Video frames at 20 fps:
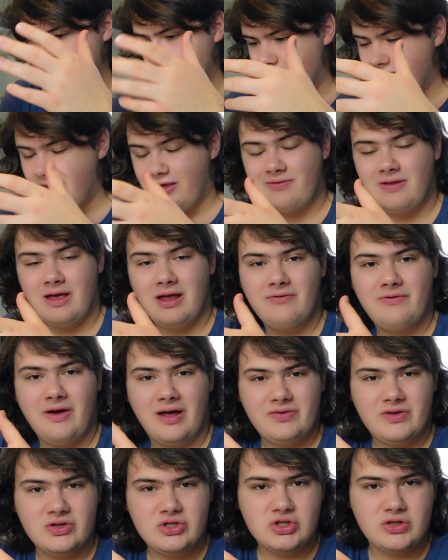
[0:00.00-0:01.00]

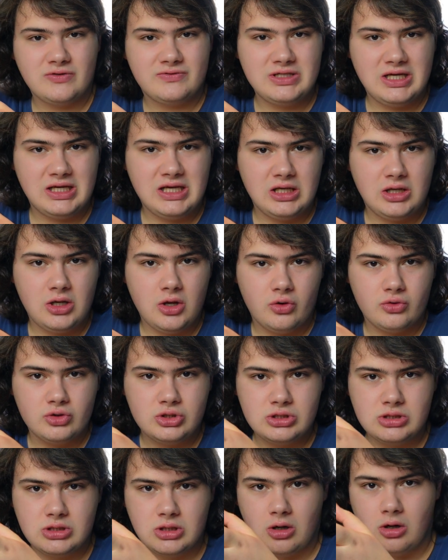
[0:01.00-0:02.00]
advantages of taking
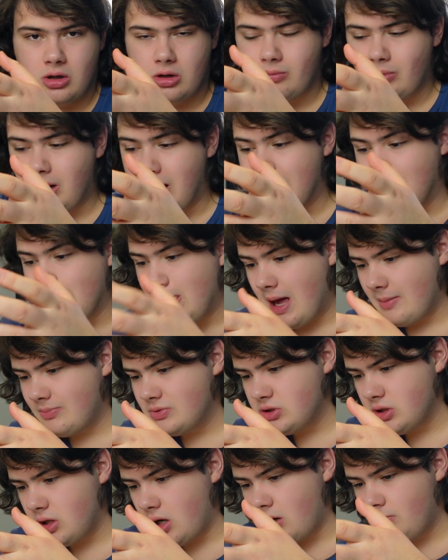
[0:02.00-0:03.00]
notes on my
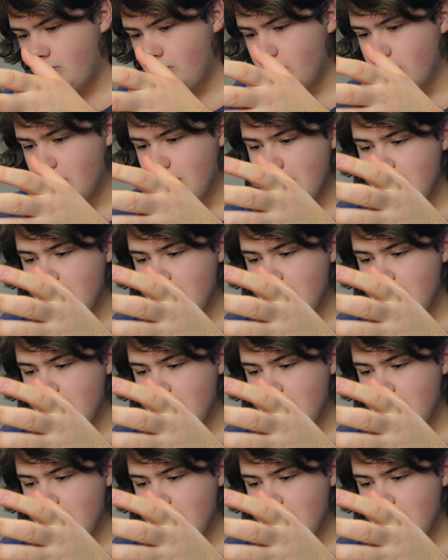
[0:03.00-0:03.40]
laptop